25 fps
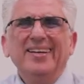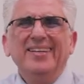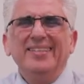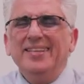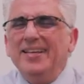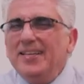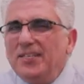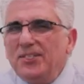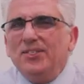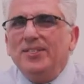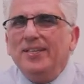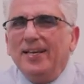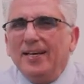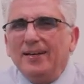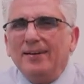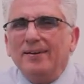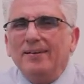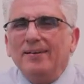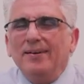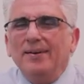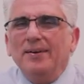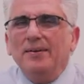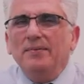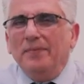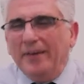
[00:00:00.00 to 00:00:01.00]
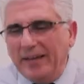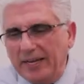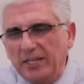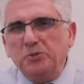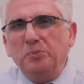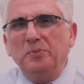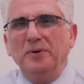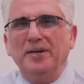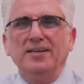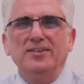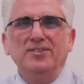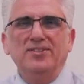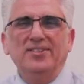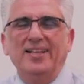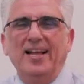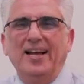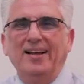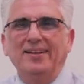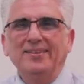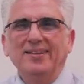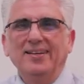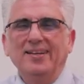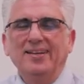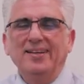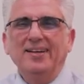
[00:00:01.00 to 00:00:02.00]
This year, we experienced that.